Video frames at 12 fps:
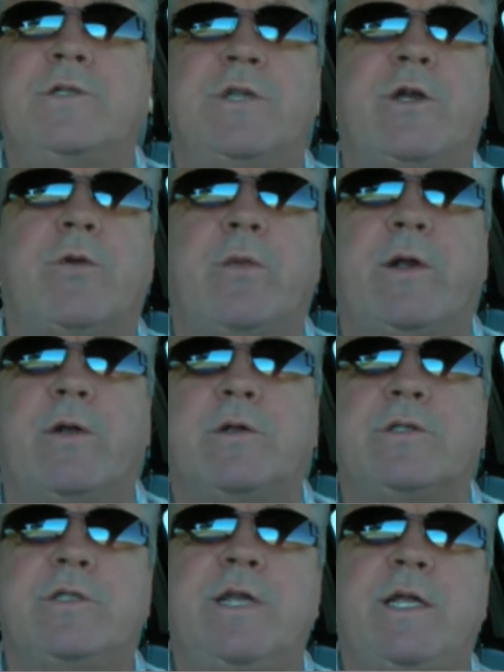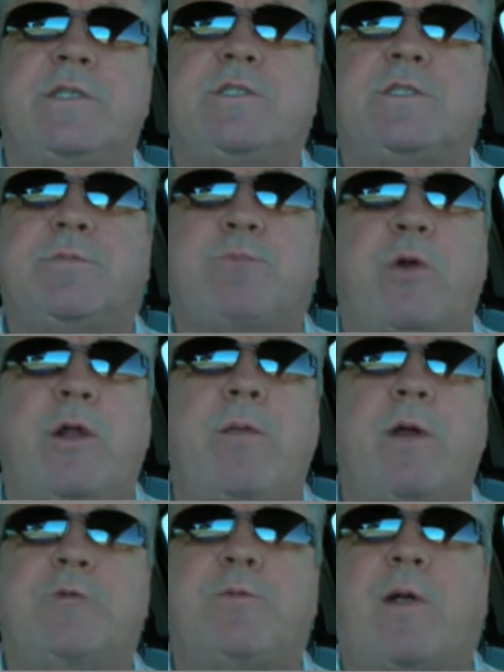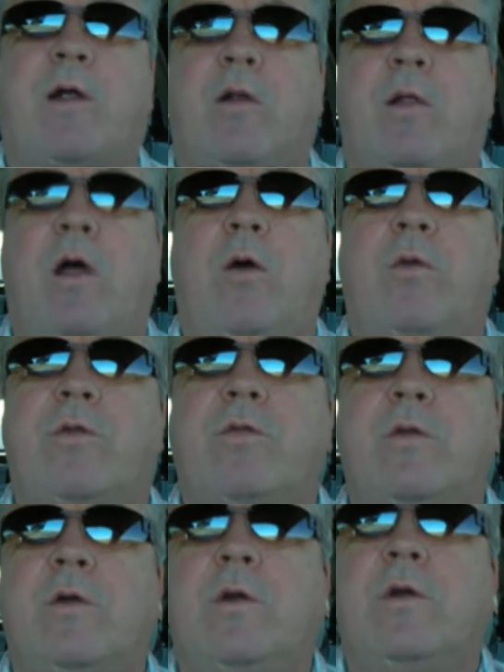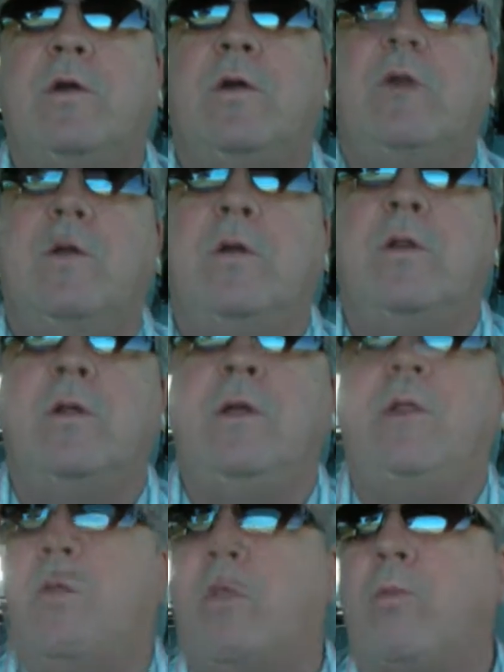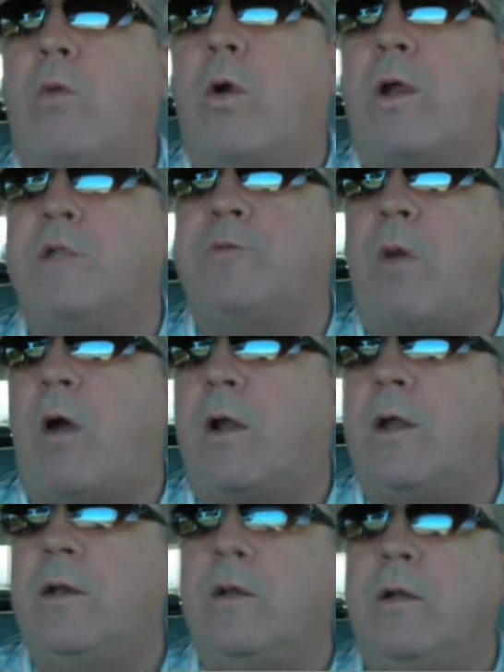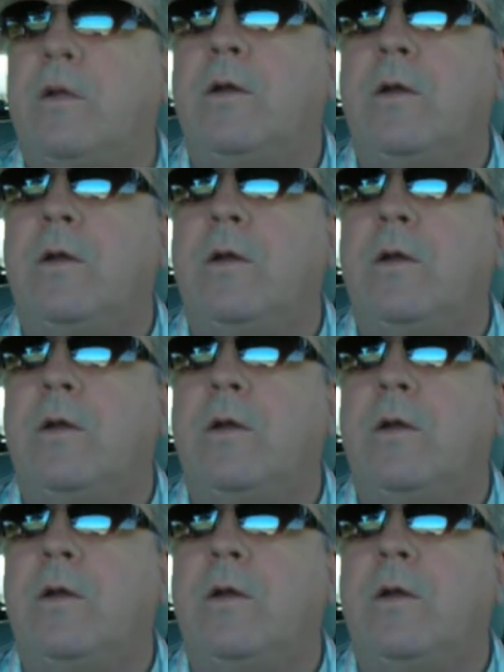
is in arrears, and that's pretty much parallel with, you know, the mortgage market.